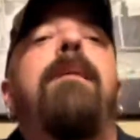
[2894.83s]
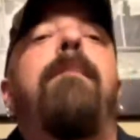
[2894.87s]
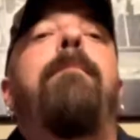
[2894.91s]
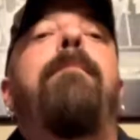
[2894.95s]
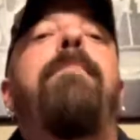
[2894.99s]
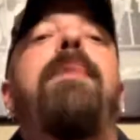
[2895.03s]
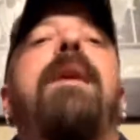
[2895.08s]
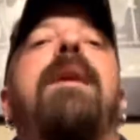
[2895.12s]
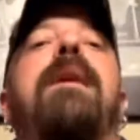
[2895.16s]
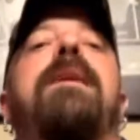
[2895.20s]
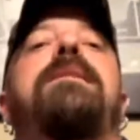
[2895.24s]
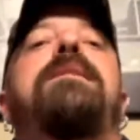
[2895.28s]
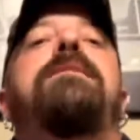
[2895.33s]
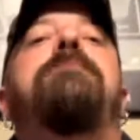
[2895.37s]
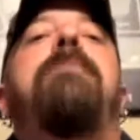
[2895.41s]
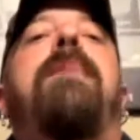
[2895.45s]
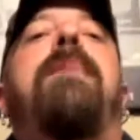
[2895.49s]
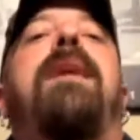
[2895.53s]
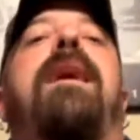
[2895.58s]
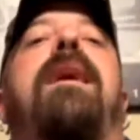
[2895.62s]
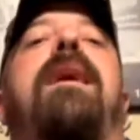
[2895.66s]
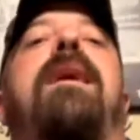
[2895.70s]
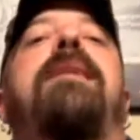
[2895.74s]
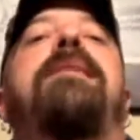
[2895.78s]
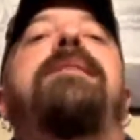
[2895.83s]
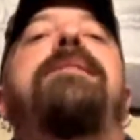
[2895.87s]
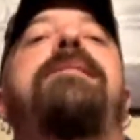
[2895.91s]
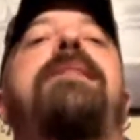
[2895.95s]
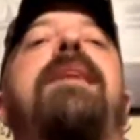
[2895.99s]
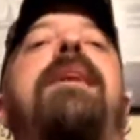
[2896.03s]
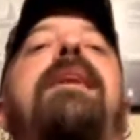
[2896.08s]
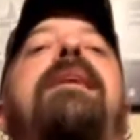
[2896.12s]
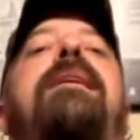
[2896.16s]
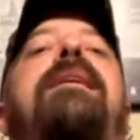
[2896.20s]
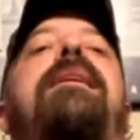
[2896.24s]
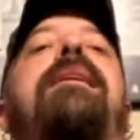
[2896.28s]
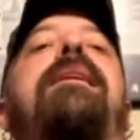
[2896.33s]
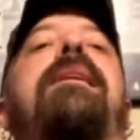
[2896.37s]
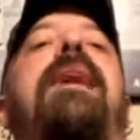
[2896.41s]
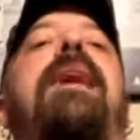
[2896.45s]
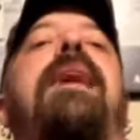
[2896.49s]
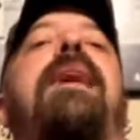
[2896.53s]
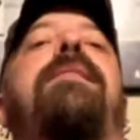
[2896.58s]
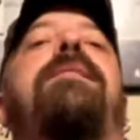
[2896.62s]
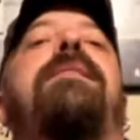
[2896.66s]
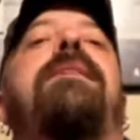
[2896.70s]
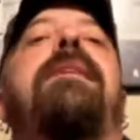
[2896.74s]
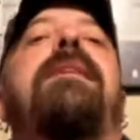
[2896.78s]

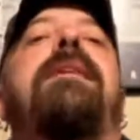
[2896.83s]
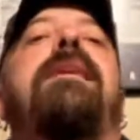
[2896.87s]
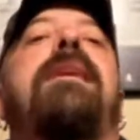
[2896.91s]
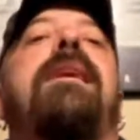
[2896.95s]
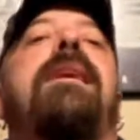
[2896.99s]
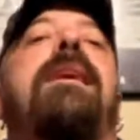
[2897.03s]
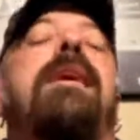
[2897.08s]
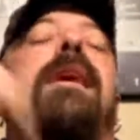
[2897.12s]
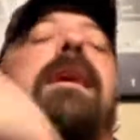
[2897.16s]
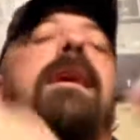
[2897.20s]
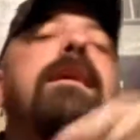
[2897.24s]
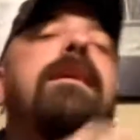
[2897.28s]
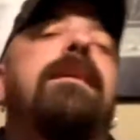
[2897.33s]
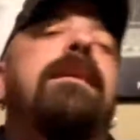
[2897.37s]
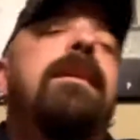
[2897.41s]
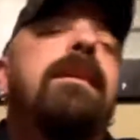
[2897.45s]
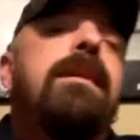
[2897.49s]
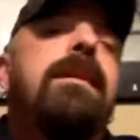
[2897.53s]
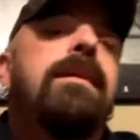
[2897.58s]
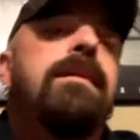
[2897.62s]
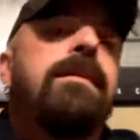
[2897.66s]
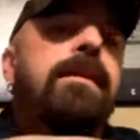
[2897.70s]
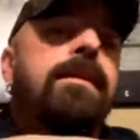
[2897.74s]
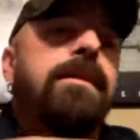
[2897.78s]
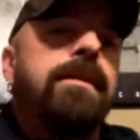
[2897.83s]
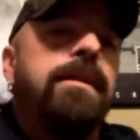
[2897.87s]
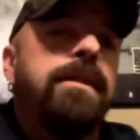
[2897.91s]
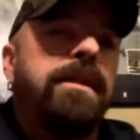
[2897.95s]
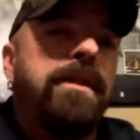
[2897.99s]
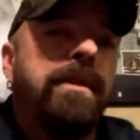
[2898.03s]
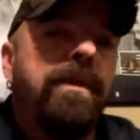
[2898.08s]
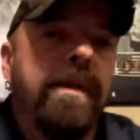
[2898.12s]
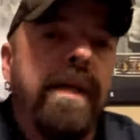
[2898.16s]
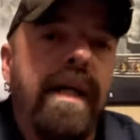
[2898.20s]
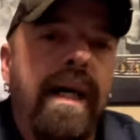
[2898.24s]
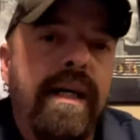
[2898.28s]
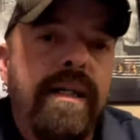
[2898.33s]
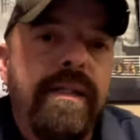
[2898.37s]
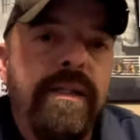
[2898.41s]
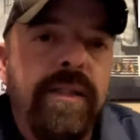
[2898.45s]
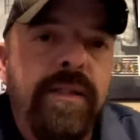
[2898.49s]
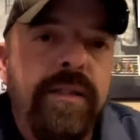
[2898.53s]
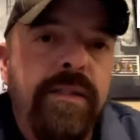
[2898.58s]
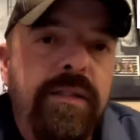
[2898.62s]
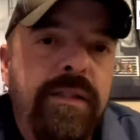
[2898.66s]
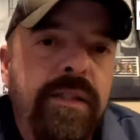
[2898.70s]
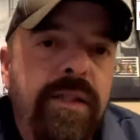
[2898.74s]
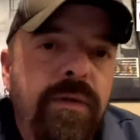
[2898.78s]
at the end. These are two guys,
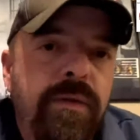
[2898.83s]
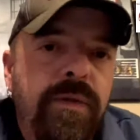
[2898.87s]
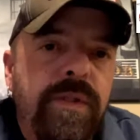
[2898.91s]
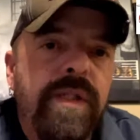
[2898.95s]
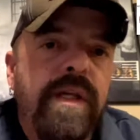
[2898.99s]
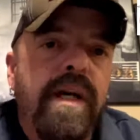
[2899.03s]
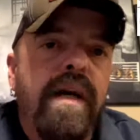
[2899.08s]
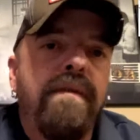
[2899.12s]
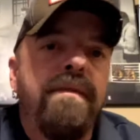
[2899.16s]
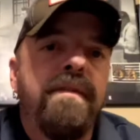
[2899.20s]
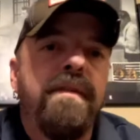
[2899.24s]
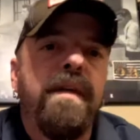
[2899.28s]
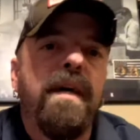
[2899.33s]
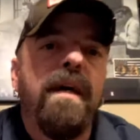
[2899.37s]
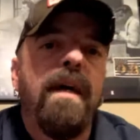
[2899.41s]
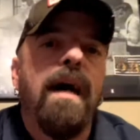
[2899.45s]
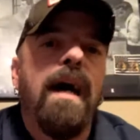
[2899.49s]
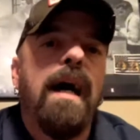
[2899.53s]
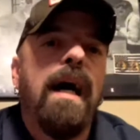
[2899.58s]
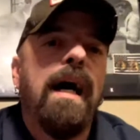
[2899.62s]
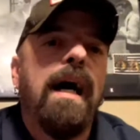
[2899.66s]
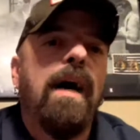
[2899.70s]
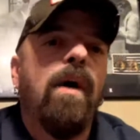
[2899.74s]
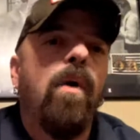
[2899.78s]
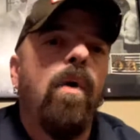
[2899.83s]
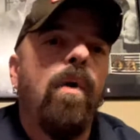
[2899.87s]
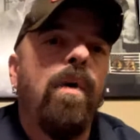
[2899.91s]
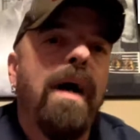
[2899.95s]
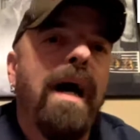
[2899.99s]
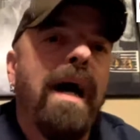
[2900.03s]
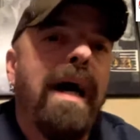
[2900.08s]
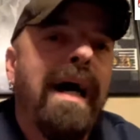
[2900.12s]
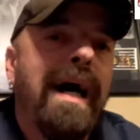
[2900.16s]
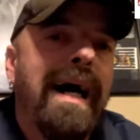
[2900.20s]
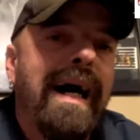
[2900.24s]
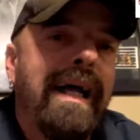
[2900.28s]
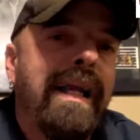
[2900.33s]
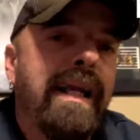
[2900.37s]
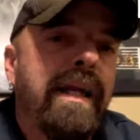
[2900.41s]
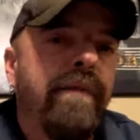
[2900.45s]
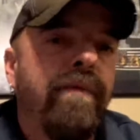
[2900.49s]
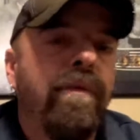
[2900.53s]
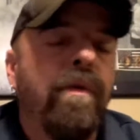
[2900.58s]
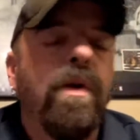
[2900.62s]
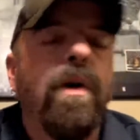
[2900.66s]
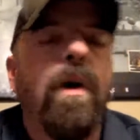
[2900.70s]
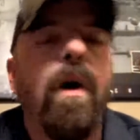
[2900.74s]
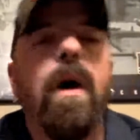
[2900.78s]
two chefs that I hold highly
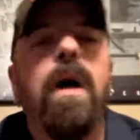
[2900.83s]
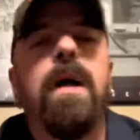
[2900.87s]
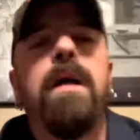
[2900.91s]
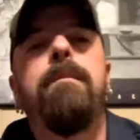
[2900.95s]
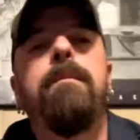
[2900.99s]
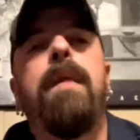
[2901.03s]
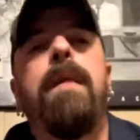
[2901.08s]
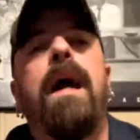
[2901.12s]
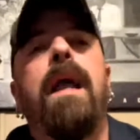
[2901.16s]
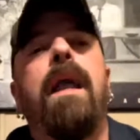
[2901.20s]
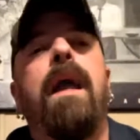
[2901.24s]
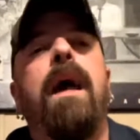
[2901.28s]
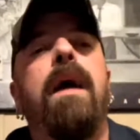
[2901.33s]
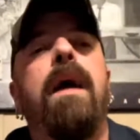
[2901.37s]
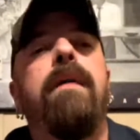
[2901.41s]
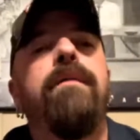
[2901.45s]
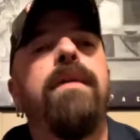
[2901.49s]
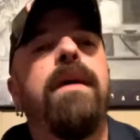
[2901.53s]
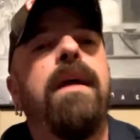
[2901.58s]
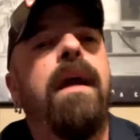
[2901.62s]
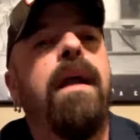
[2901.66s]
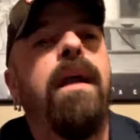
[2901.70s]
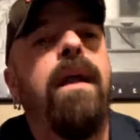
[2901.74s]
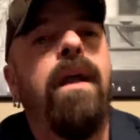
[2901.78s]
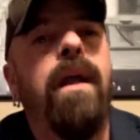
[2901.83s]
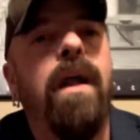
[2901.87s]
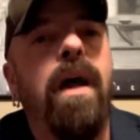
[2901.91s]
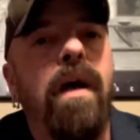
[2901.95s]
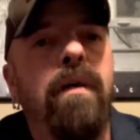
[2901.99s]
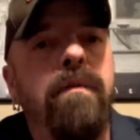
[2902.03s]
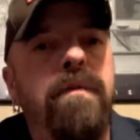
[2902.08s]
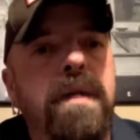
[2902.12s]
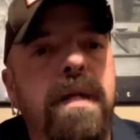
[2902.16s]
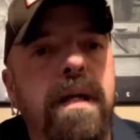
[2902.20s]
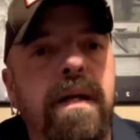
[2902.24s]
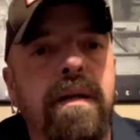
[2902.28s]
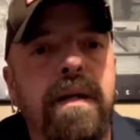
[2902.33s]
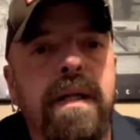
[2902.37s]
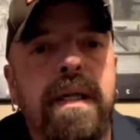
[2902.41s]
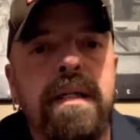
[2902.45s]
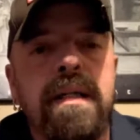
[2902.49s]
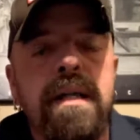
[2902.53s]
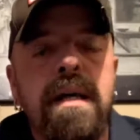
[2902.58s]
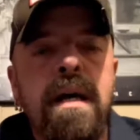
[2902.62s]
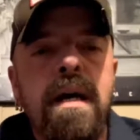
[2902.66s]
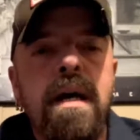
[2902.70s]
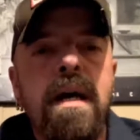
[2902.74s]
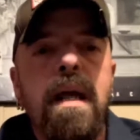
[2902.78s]
regard in my life and I love dearly.
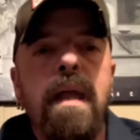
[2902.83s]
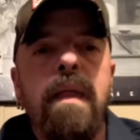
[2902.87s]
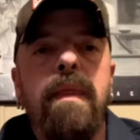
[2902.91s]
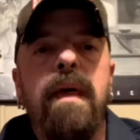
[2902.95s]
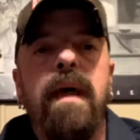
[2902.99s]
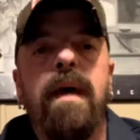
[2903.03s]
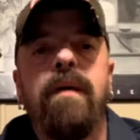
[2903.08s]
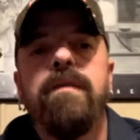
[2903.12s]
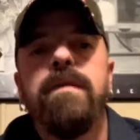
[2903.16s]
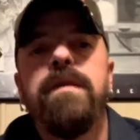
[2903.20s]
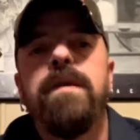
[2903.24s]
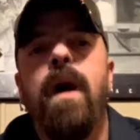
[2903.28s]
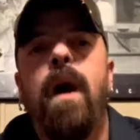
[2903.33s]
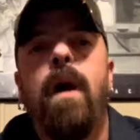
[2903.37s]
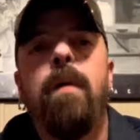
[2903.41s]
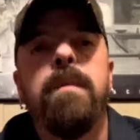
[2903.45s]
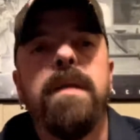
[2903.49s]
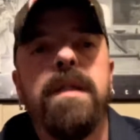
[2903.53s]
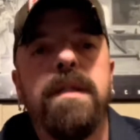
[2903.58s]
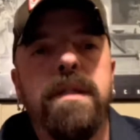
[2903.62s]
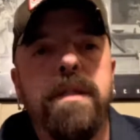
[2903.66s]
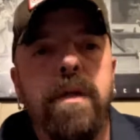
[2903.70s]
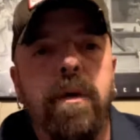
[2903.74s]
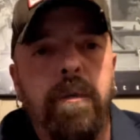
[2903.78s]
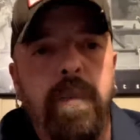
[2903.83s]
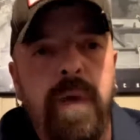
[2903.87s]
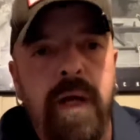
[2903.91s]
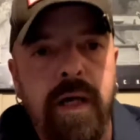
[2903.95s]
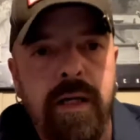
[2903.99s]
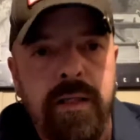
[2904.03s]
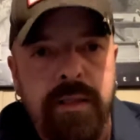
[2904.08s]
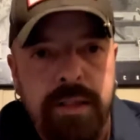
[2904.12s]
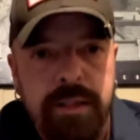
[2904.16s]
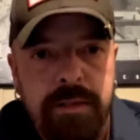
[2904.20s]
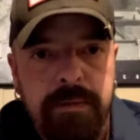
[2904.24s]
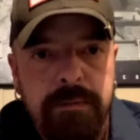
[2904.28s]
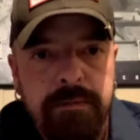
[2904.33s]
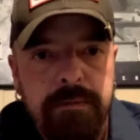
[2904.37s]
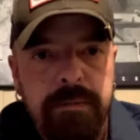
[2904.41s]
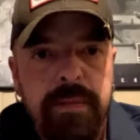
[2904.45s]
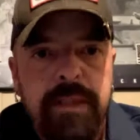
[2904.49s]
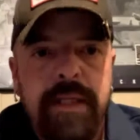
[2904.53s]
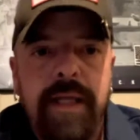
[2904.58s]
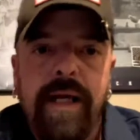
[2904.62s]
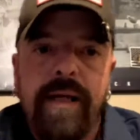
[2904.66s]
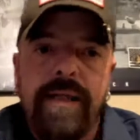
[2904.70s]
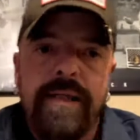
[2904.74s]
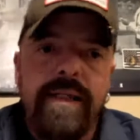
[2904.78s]
They have taught me so much.
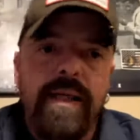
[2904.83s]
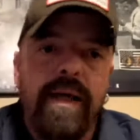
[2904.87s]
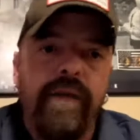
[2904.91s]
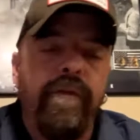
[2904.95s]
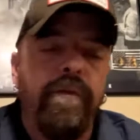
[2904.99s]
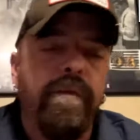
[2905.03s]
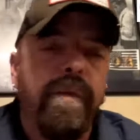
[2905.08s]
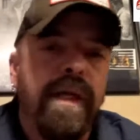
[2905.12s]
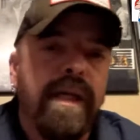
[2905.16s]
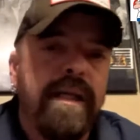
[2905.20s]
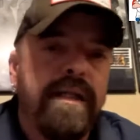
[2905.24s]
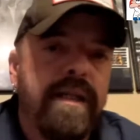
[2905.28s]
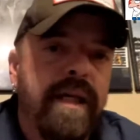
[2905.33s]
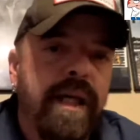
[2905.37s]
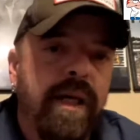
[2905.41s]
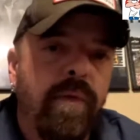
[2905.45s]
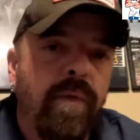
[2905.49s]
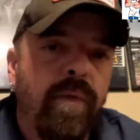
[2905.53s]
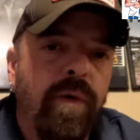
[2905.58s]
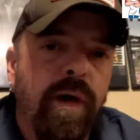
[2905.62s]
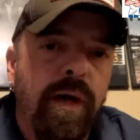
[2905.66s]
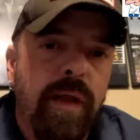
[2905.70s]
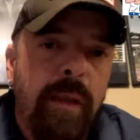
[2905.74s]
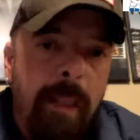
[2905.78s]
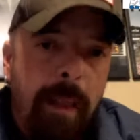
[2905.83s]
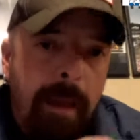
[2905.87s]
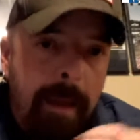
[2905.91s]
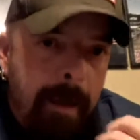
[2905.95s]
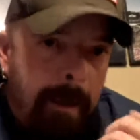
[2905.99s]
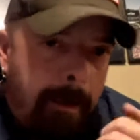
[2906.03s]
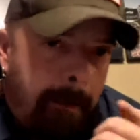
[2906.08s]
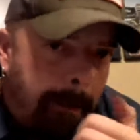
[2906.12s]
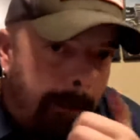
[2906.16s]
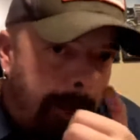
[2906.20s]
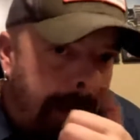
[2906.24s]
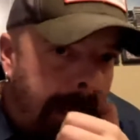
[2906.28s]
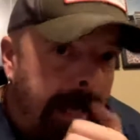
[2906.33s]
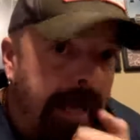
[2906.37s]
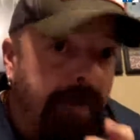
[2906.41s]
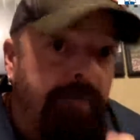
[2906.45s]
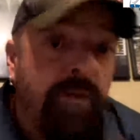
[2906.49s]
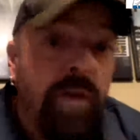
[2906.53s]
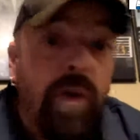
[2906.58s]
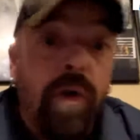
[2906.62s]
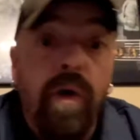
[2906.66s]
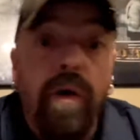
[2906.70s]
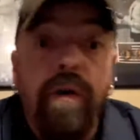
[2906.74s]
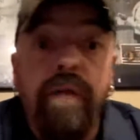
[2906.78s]
And now it's time for me to take what I have
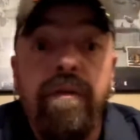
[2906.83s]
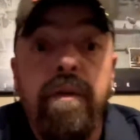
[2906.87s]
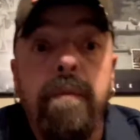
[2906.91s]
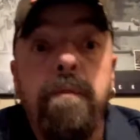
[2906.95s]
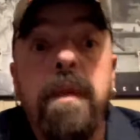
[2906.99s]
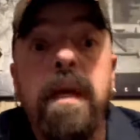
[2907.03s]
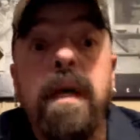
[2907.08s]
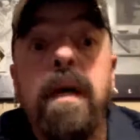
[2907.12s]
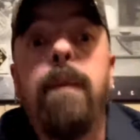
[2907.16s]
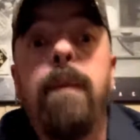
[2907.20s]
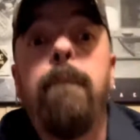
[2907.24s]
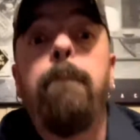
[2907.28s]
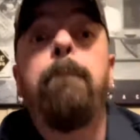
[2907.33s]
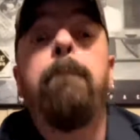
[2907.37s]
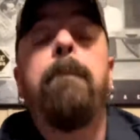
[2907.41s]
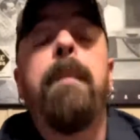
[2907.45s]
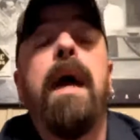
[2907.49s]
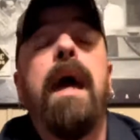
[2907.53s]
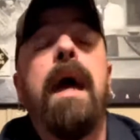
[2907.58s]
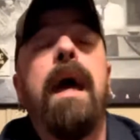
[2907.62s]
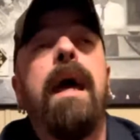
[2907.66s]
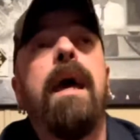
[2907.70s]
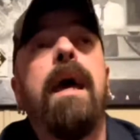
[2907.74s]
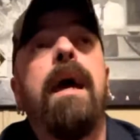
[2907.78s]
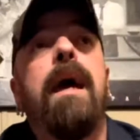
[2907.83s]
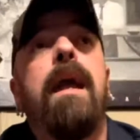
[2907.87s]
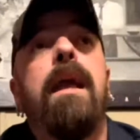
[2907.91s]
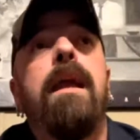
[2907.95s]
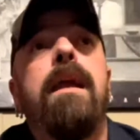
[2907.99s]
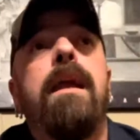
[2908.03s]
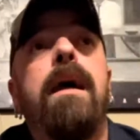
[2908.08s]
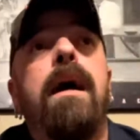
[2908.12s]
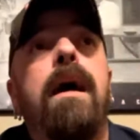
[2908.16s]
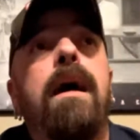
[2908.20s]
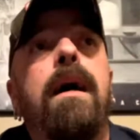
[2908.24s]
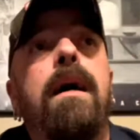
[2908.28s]
learned from them, and